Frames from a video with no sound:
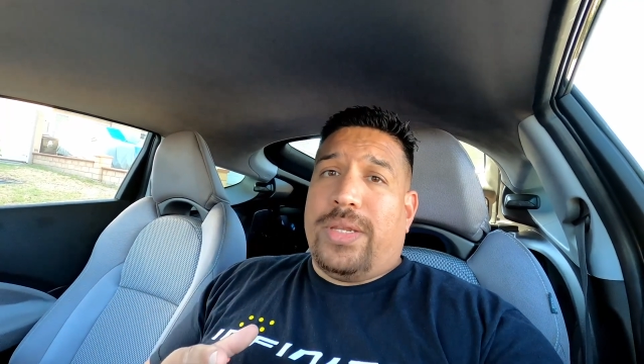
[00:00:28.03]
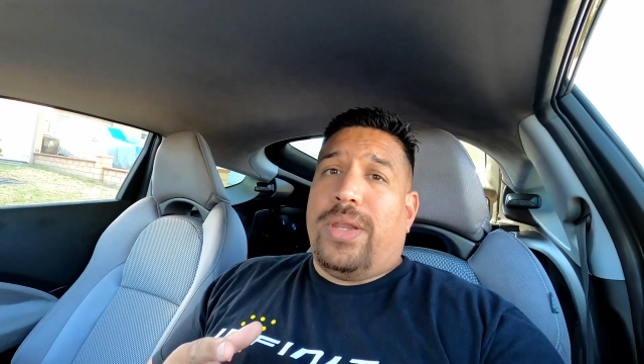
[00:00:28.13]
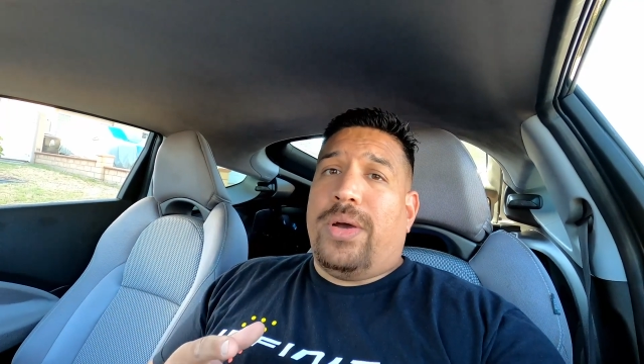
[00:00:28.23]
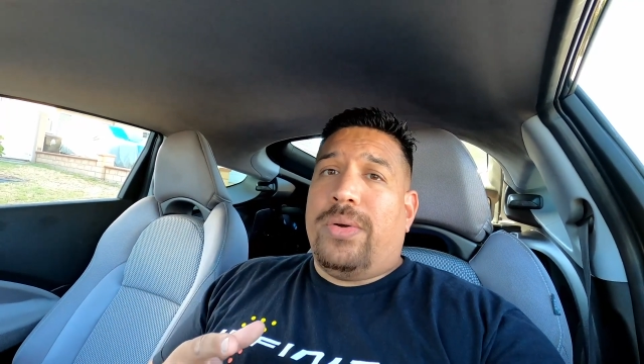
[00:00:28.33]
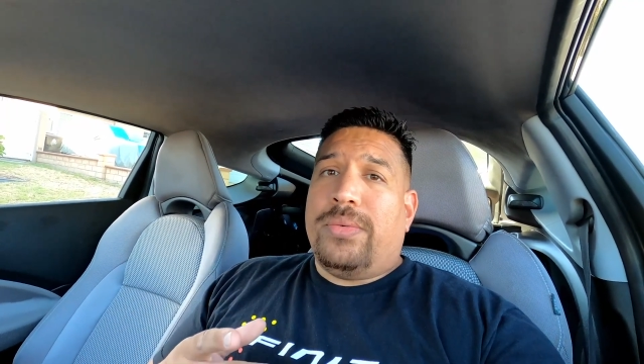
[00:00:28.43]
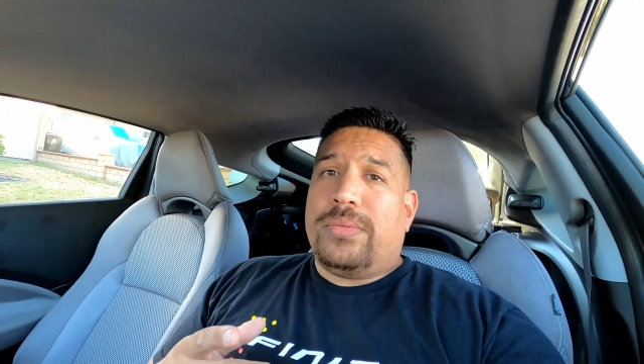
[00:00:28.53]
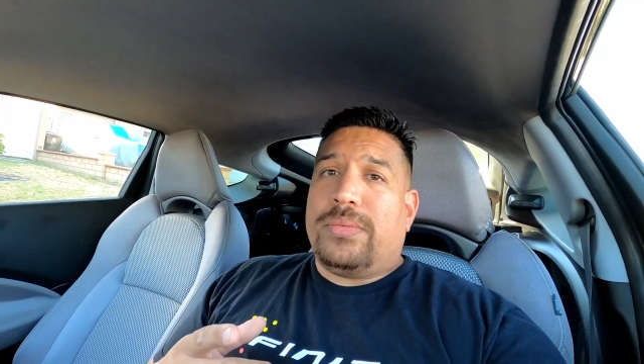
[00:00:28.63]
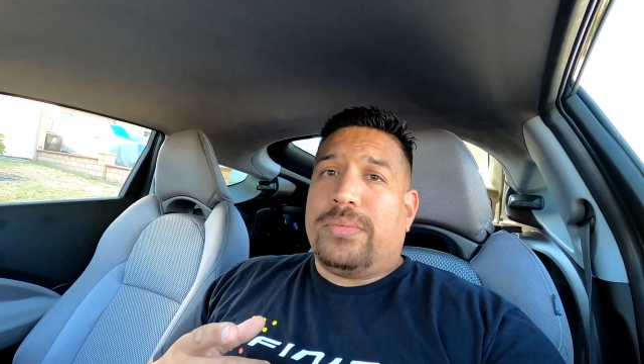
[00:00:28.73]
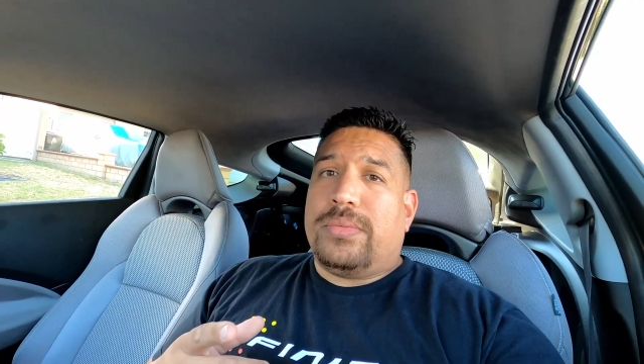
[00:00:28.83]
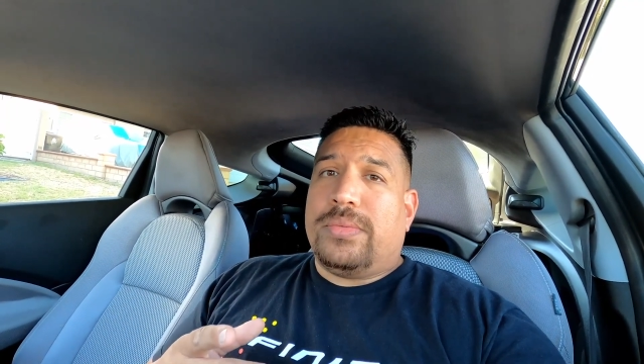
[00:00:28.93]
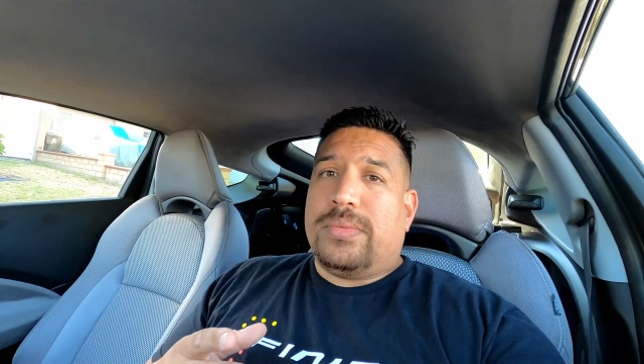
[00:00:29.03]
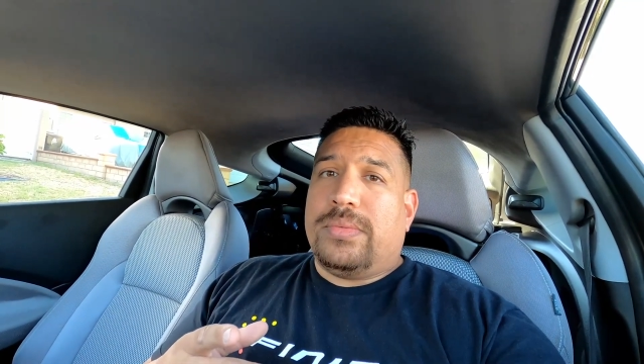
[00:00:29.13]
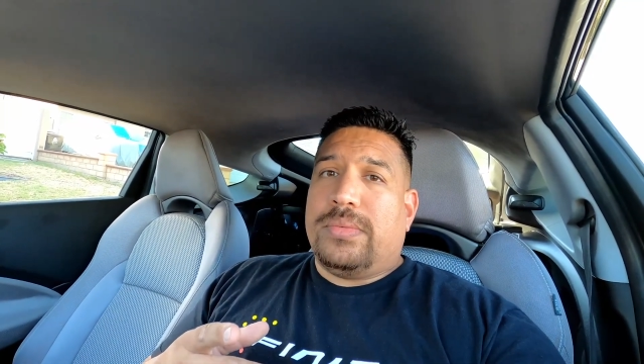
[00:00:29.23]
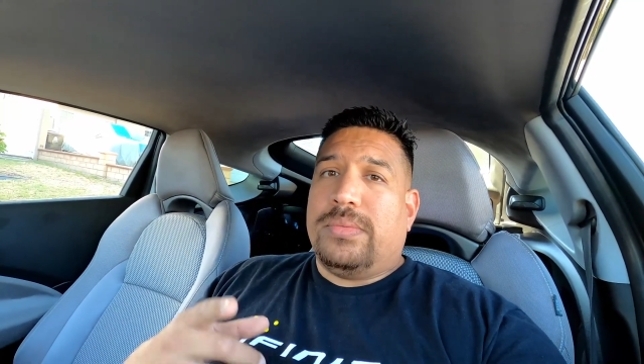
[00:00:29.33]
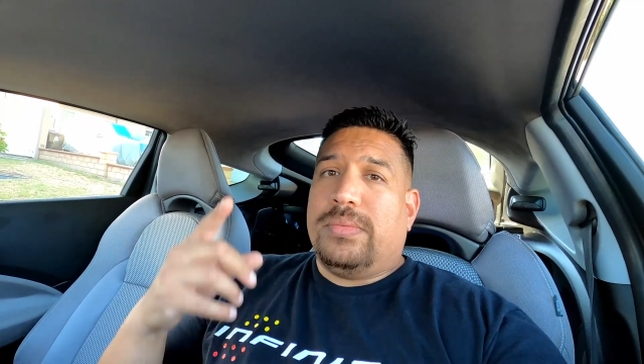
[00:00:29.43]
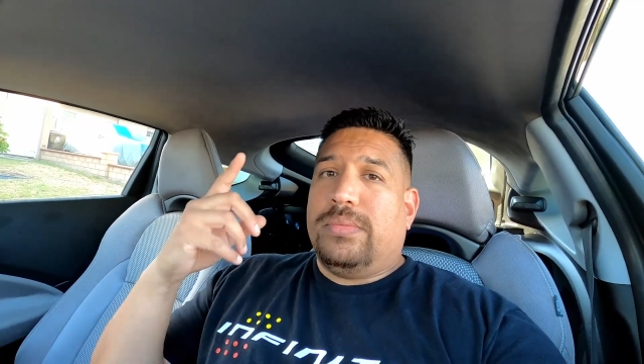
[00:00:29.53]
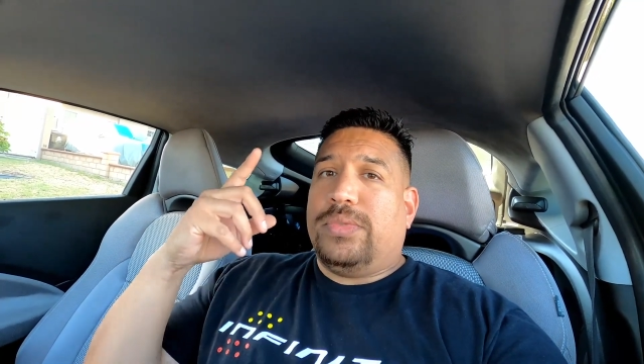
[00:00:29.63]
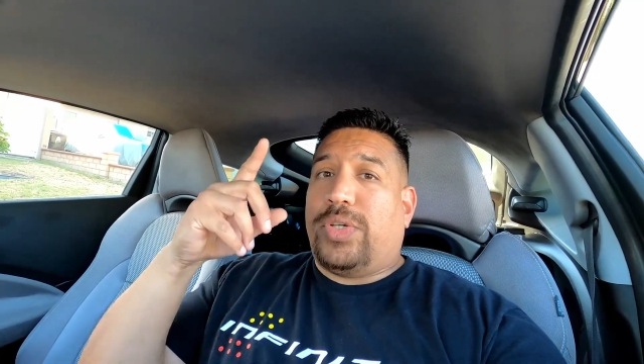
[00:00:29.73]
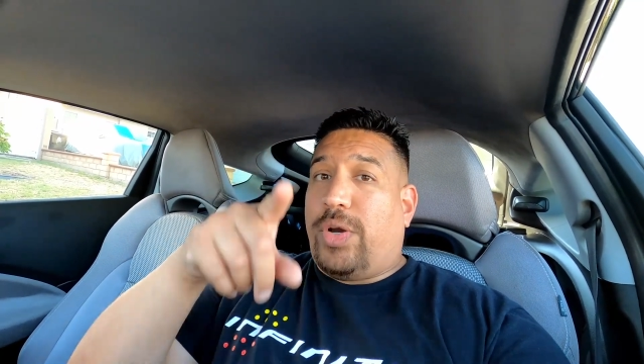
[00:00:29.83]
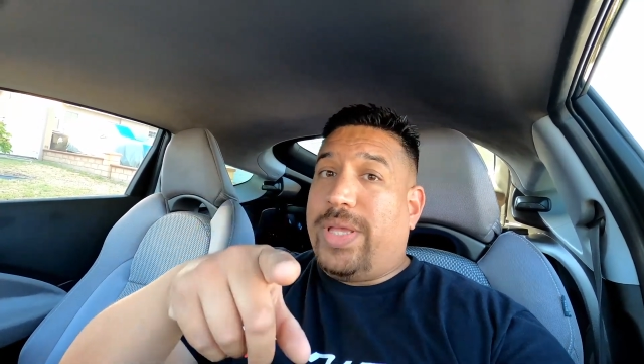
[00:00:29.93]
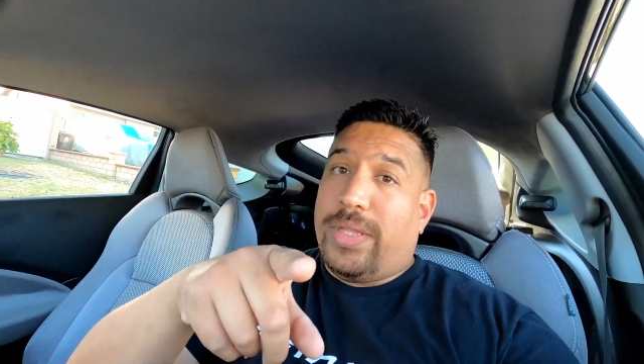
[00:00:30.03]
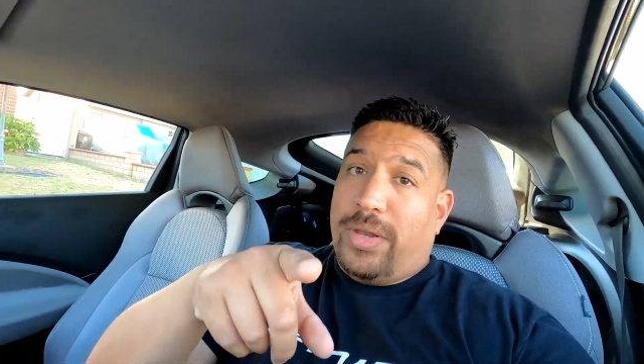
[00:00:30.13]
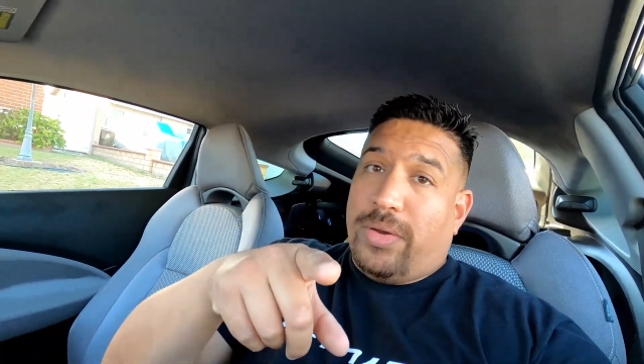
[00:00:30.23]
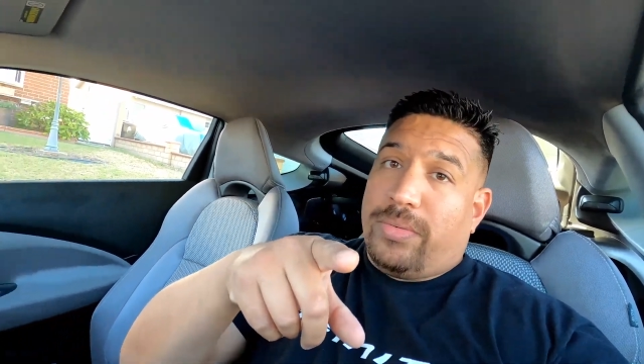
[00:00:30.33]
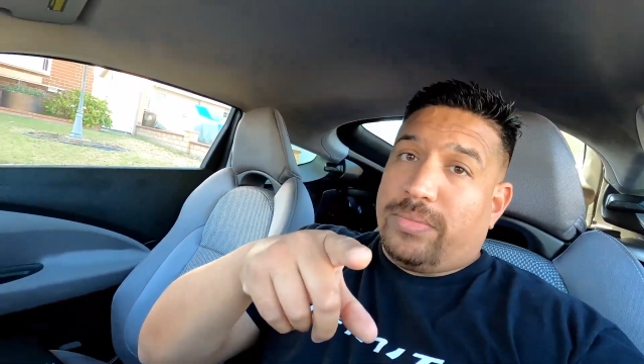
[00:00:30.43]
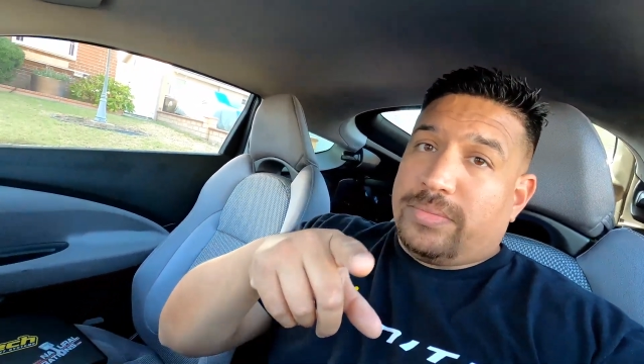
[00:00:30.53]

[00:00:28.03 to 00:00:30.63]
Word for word: to know so you're in the know.